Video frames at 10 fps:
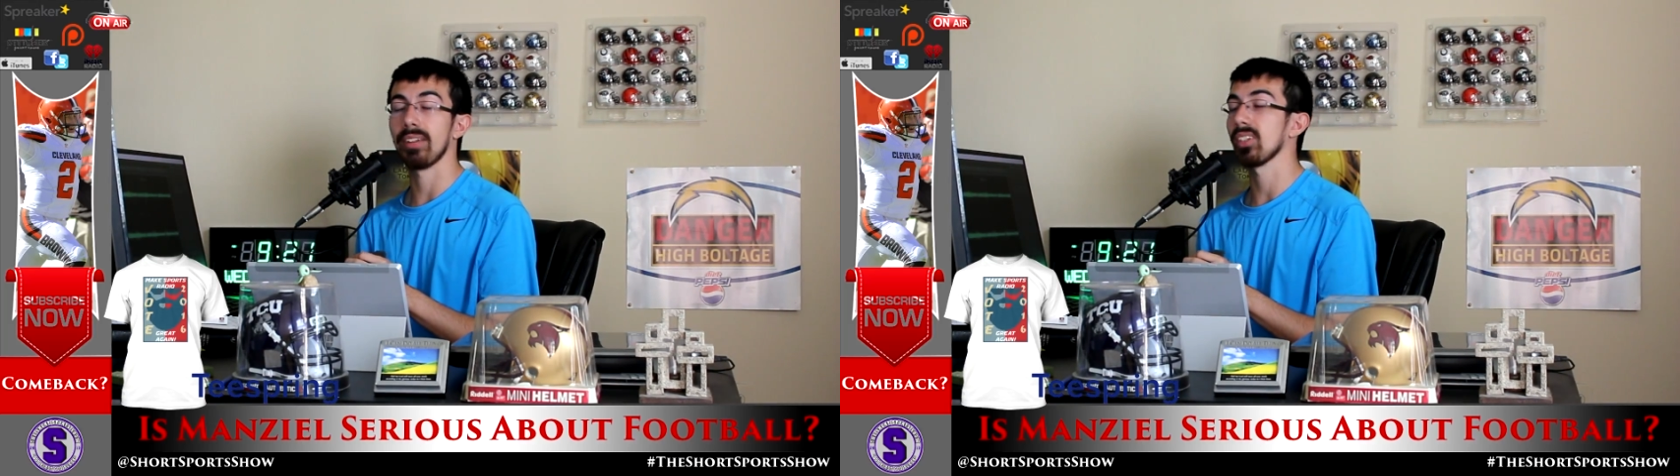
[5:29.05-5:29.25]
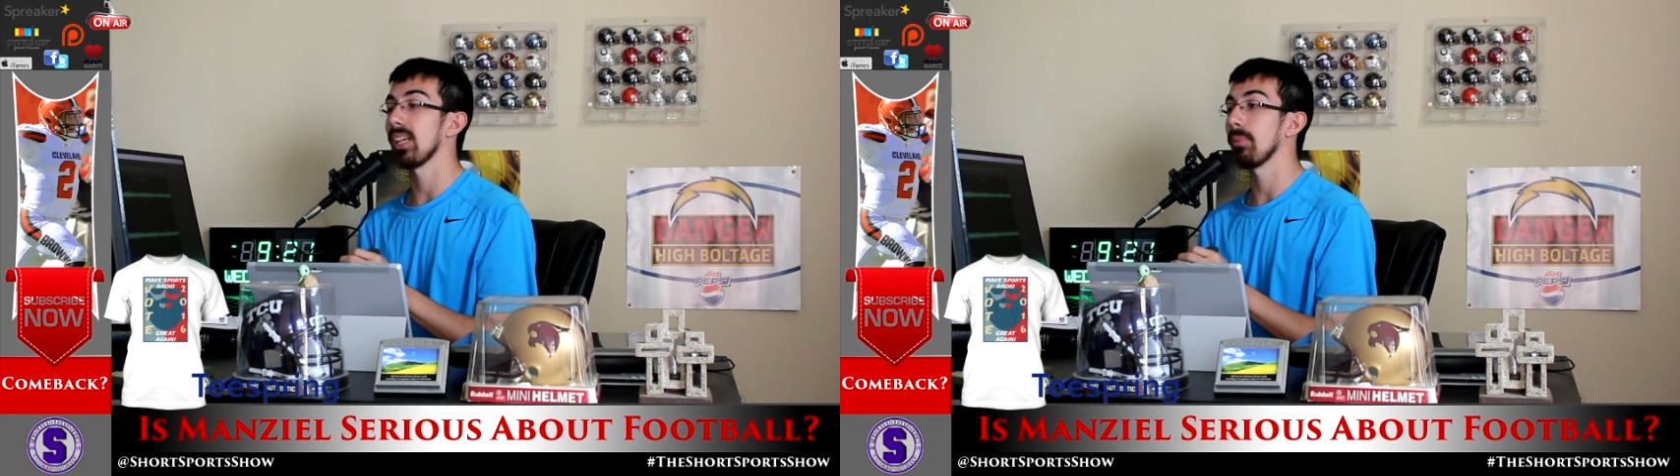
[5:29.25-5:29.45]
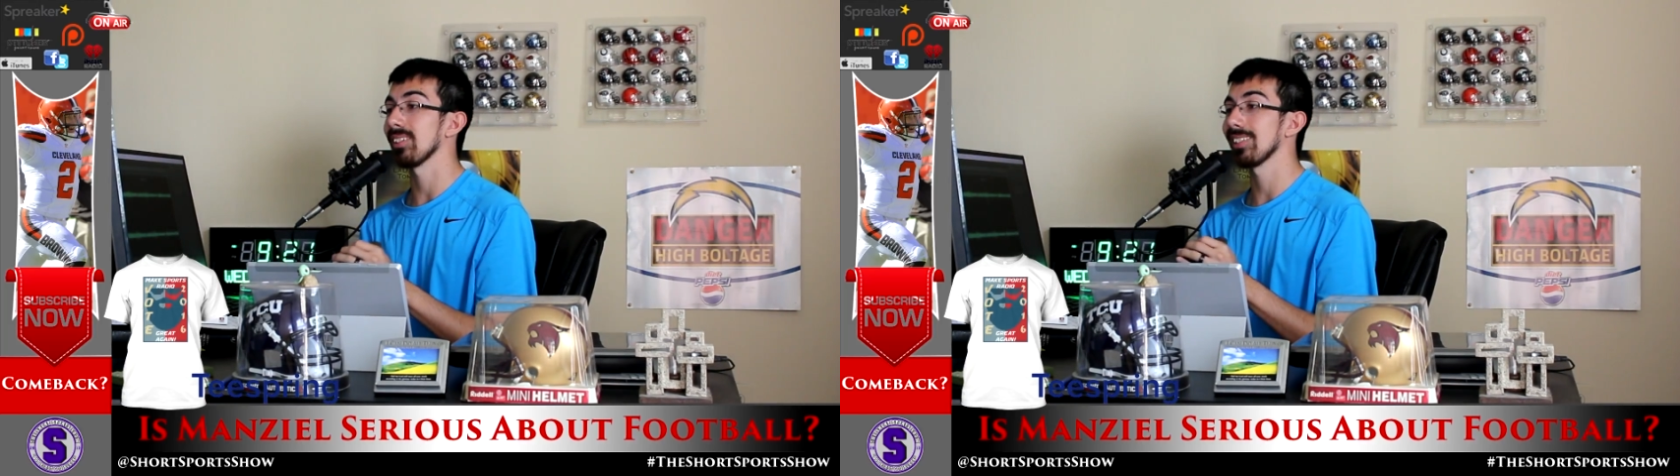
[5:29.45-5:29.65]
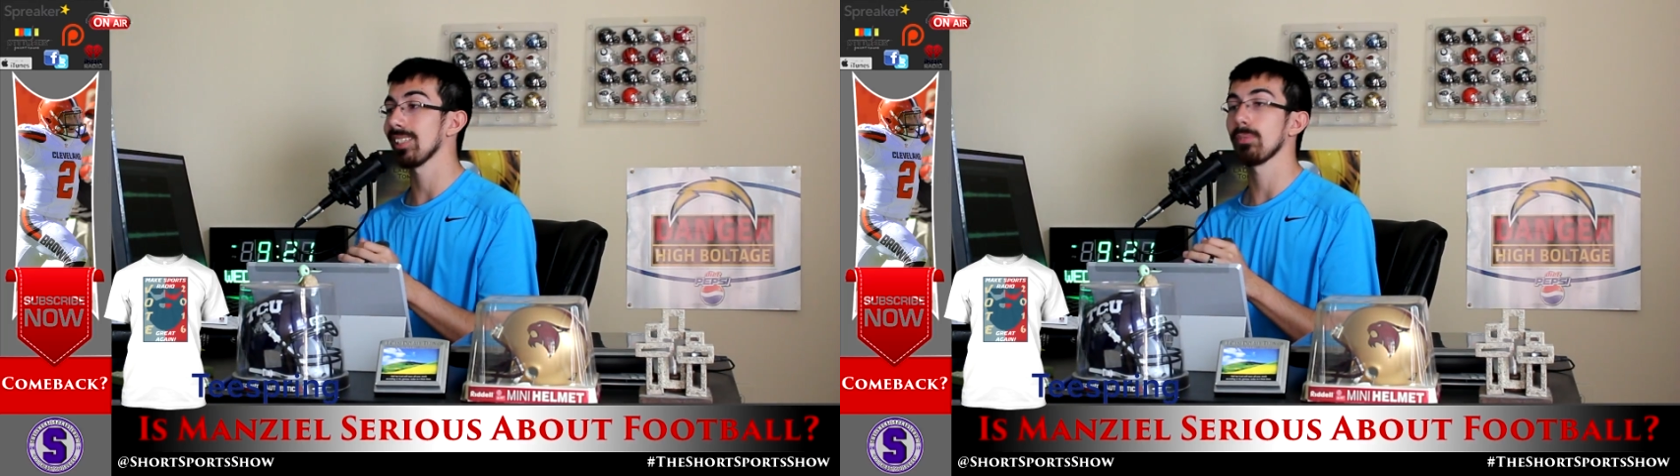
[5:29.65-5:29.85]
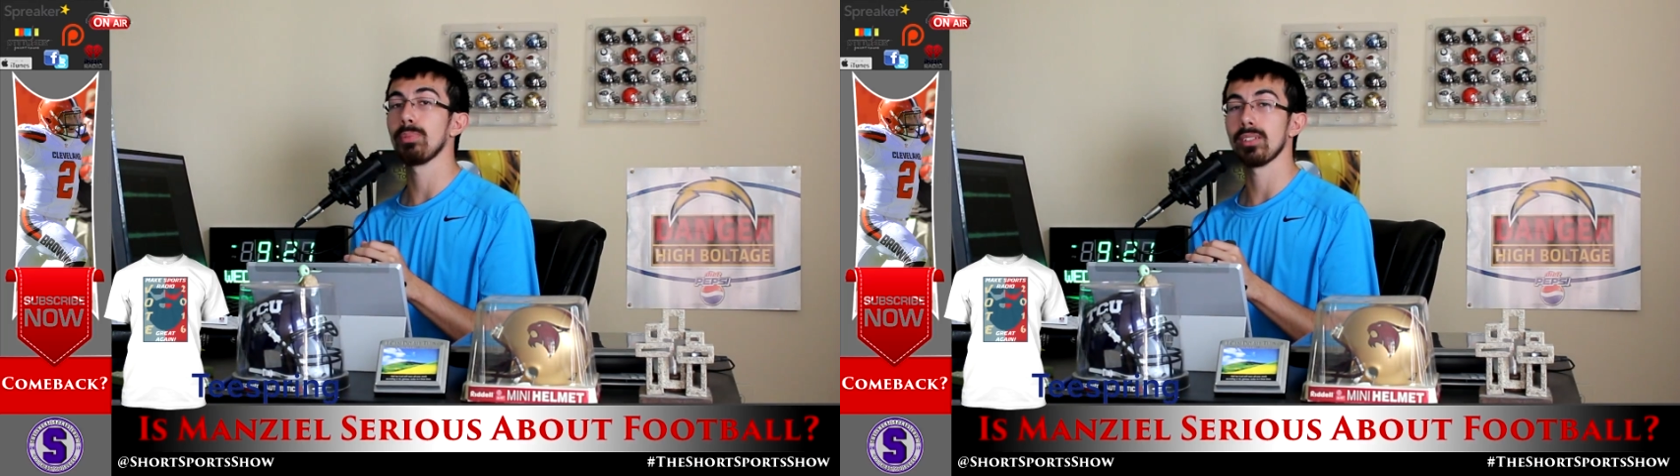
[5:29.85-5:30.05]
I've got about
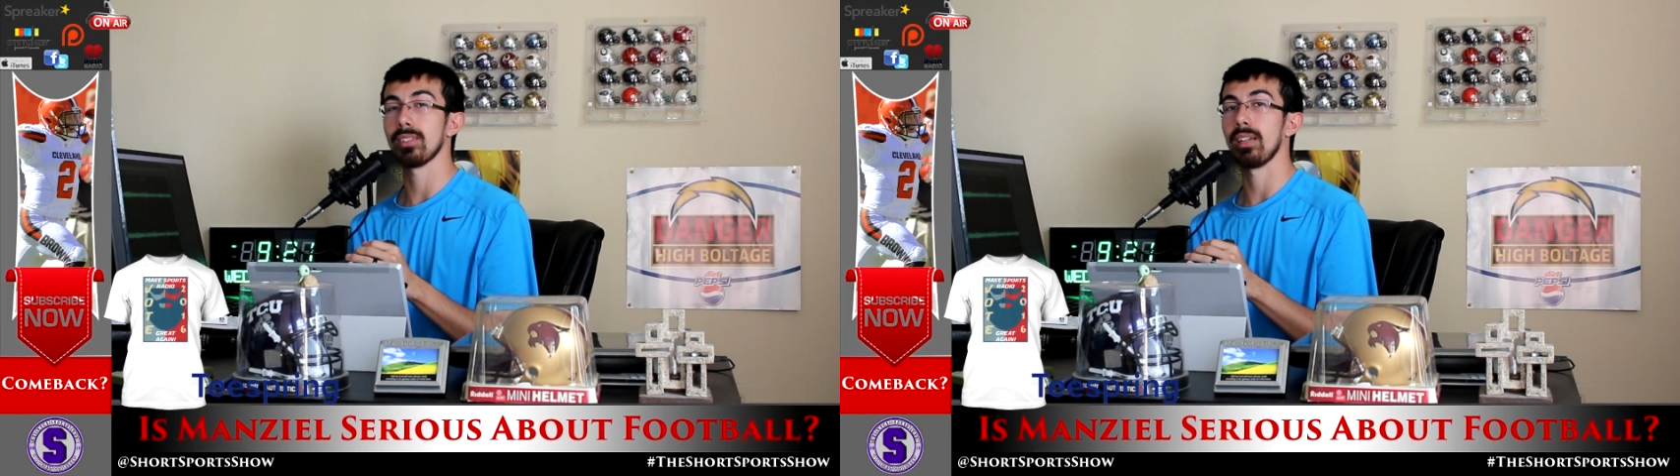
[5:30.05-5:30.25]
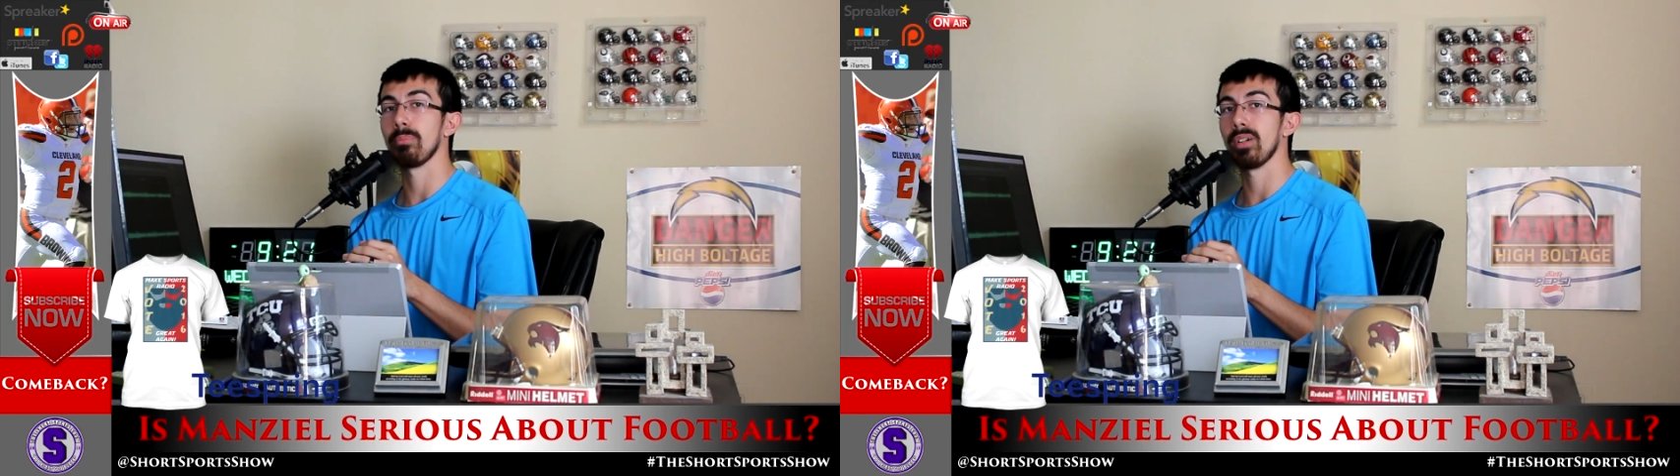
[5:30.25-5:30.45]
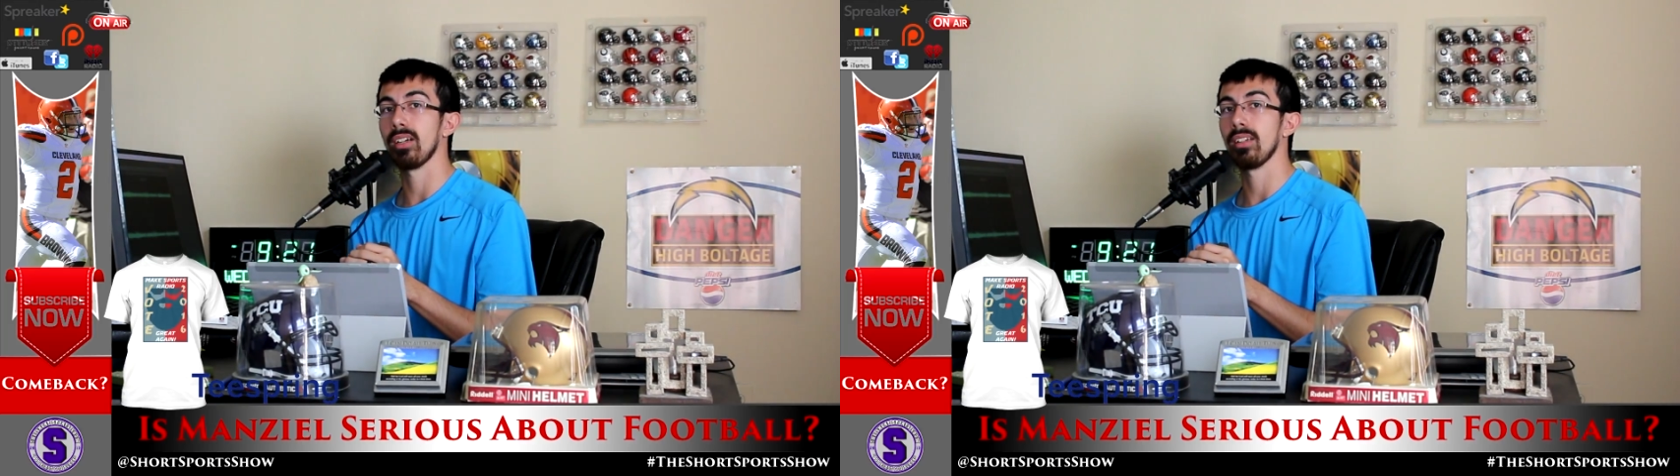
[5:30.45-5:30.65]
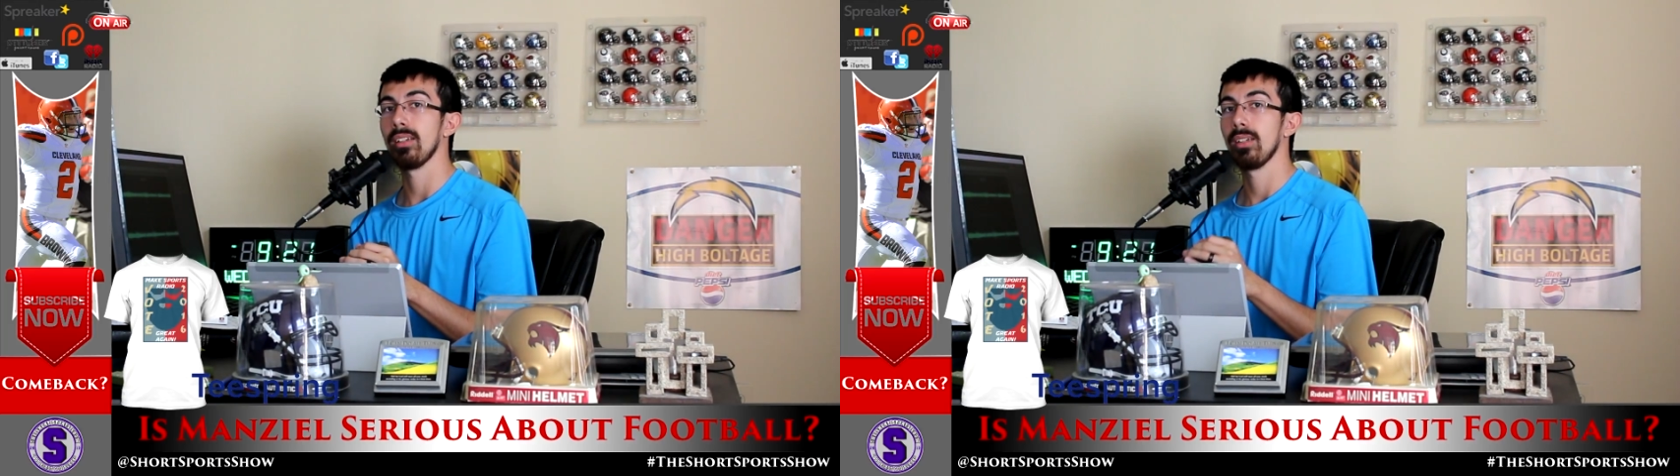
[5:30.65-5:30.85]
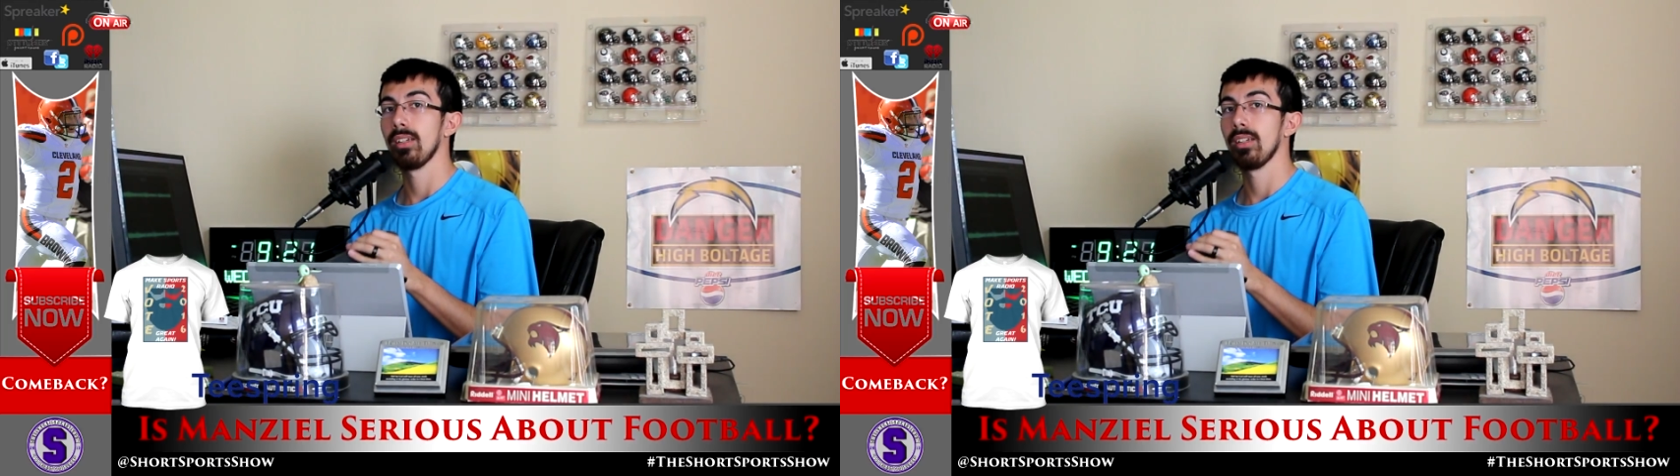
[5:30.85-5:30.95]
6 books that I bought.